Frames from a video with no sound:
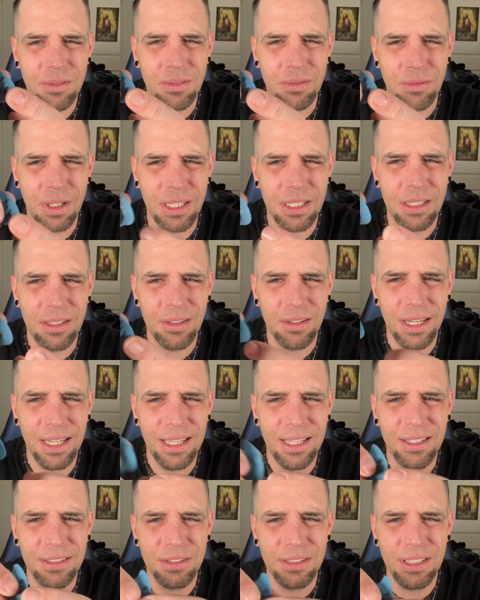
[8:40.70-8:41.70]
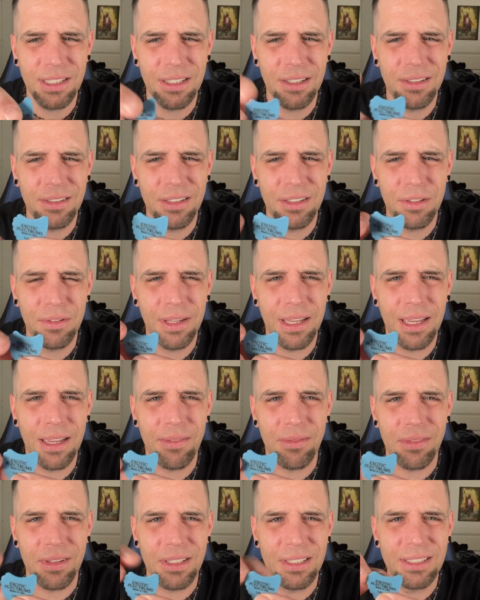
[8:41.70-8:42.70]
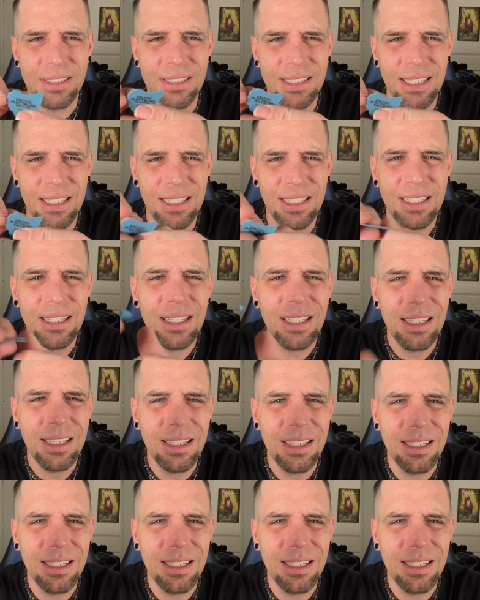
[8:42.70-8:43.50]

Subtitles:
edge there. Then you have this thing.